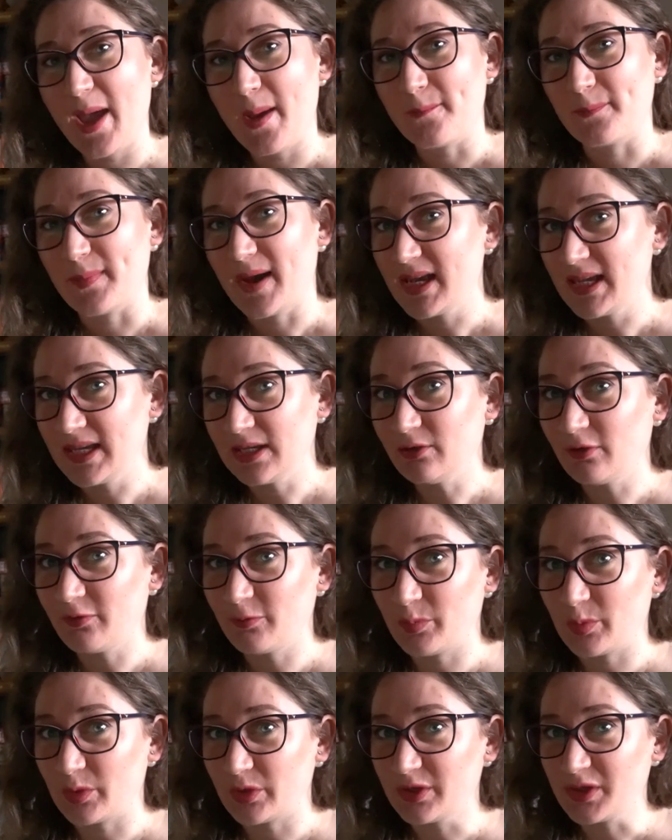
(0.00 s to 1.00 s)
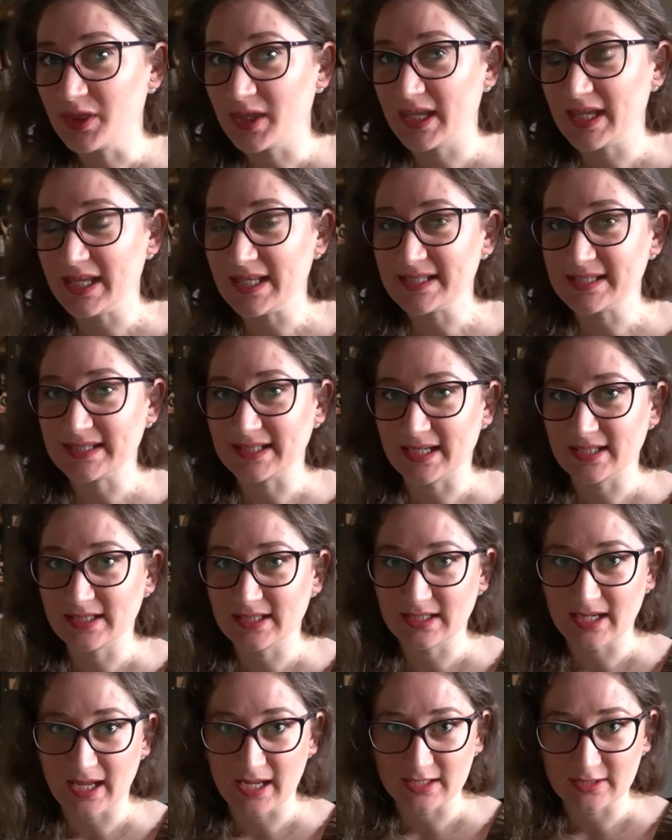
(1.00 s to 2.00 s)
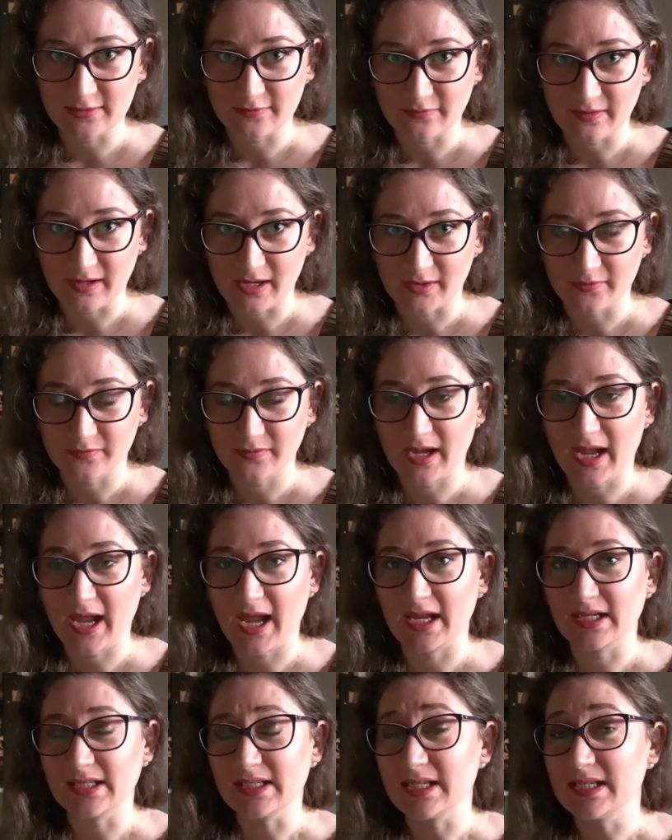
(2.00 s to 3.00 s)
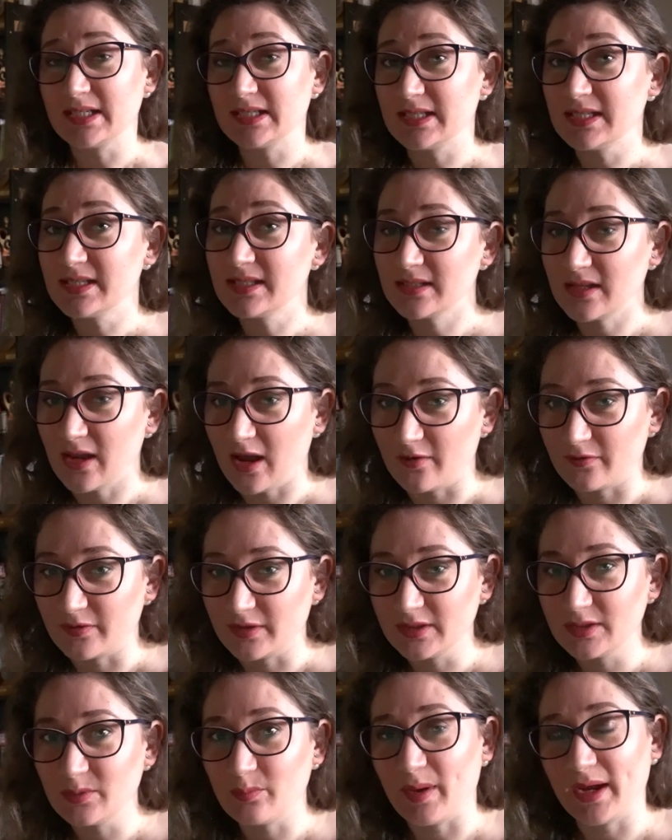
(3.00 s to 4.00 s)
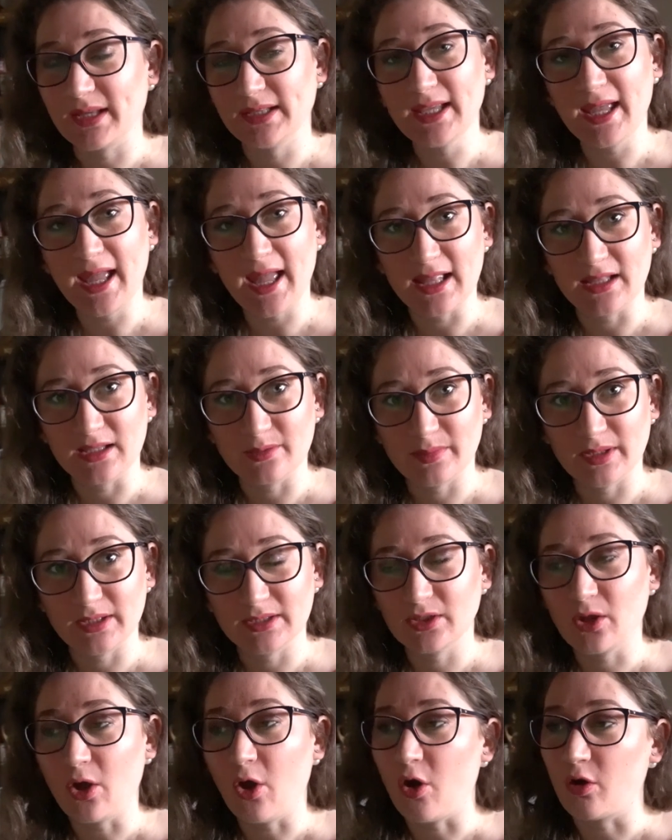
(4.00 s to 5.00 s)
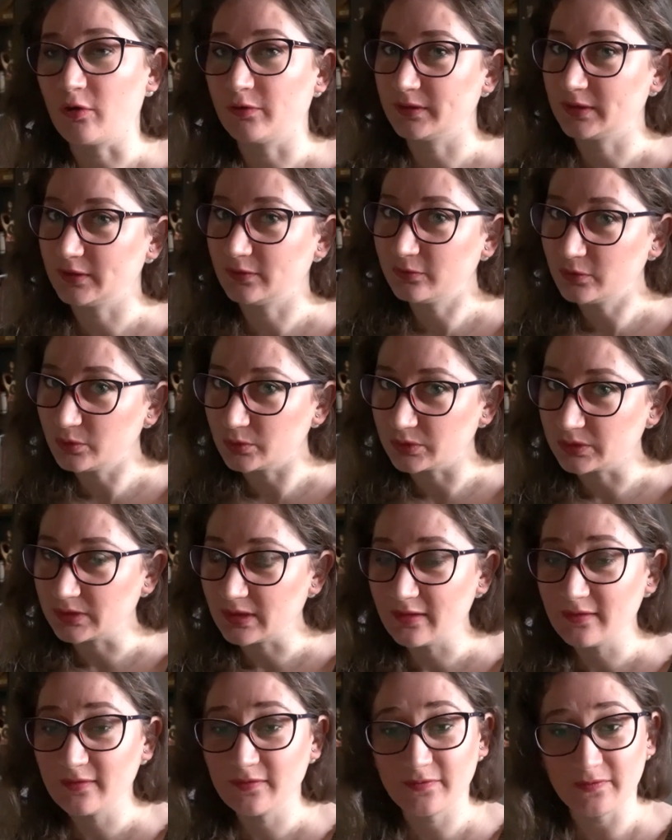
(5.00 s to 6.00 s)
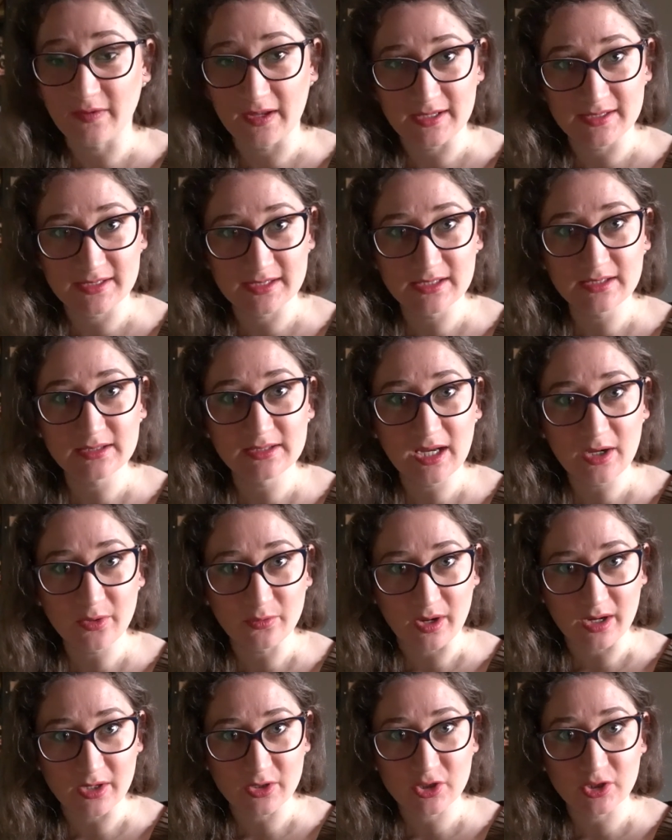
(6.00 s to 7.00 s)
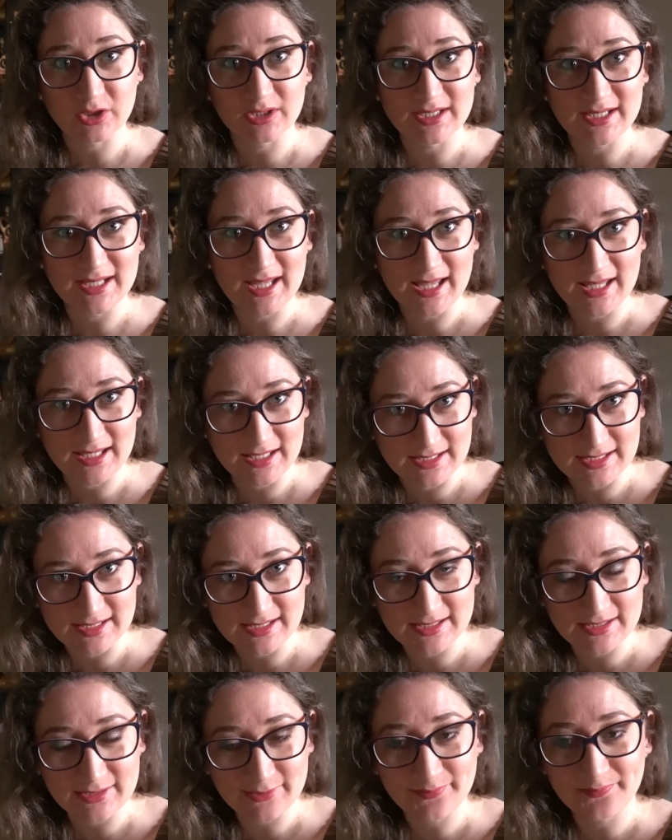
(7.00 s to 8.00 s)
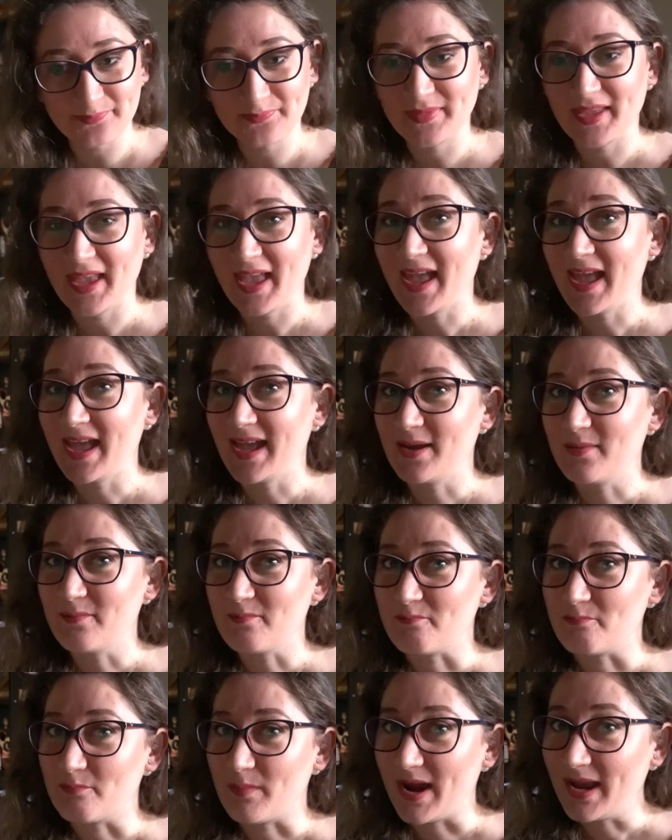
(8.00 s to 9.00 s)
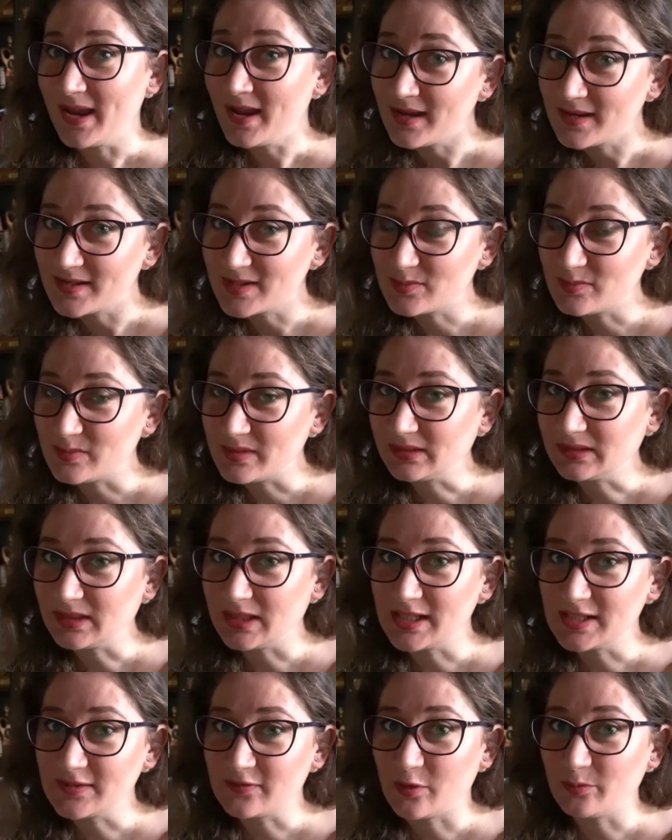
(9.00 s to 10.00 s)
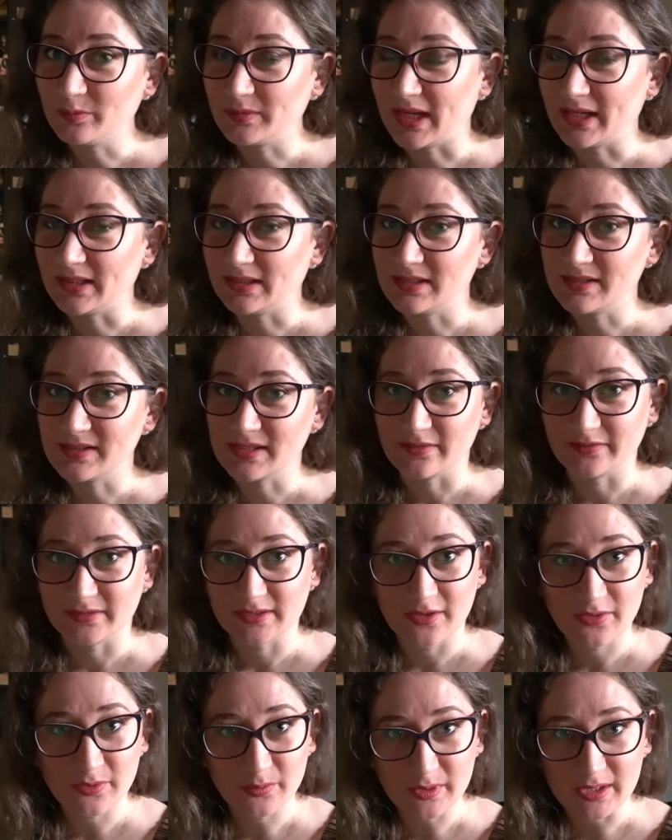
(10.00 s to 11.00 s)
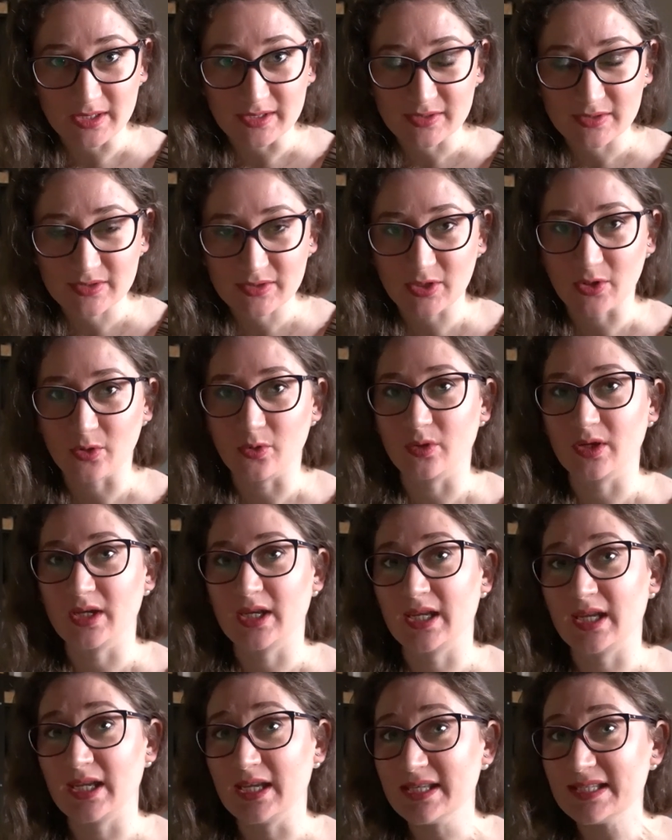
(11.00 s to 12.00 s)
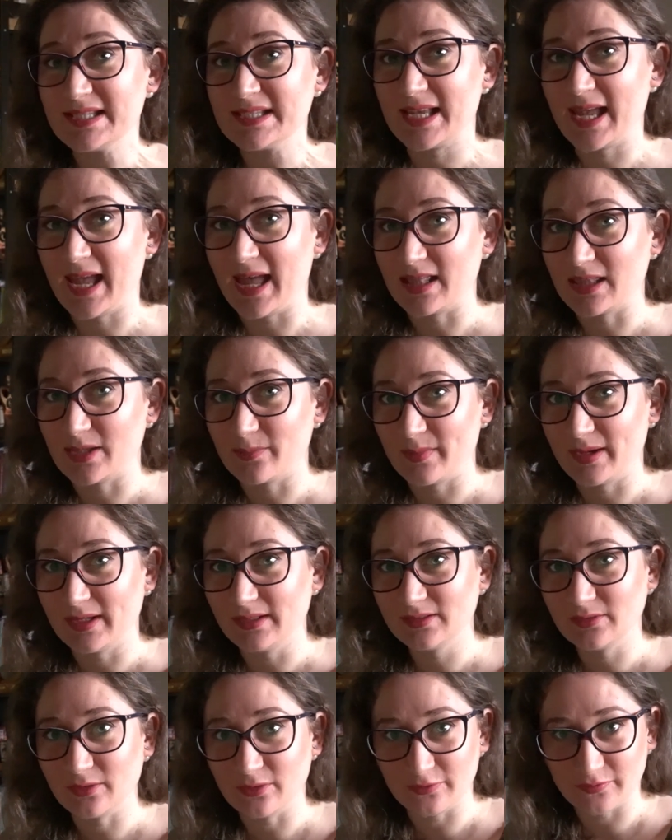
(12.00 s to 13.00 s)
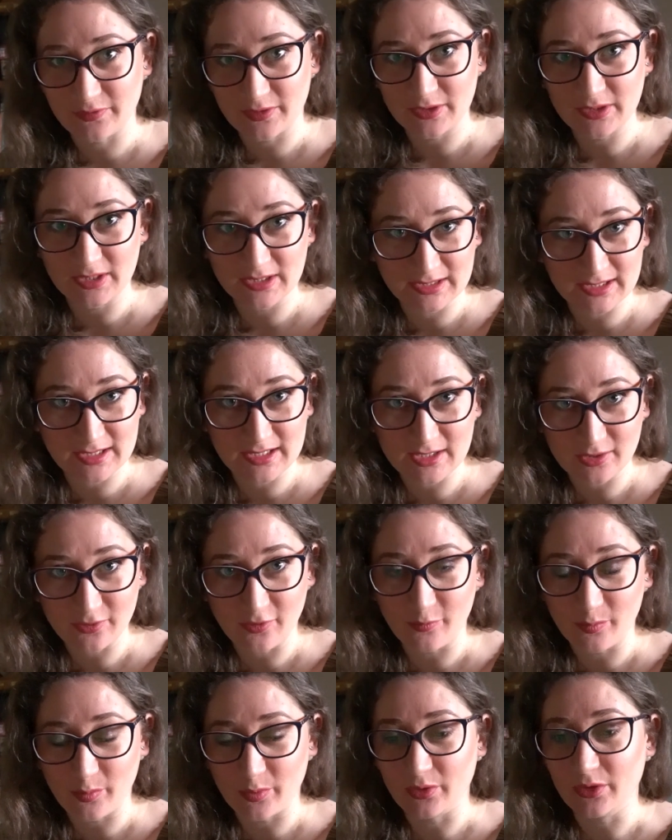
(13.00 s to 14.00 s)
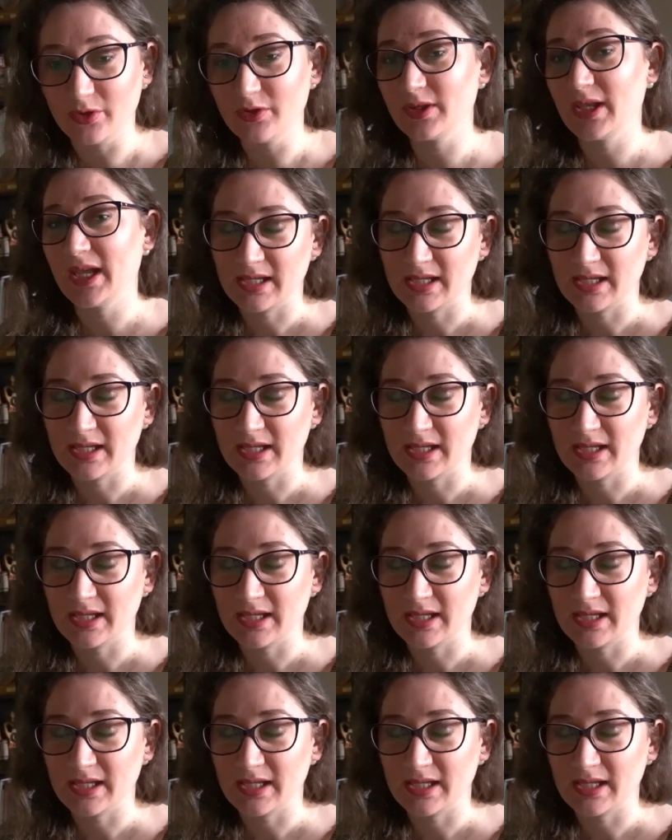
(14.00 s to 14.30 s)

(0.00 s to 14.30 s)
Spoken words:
my year of birth is 1985, and it is governed by the element of the wood, facing direction east. My husband is from 1973, so his element governing the year of birth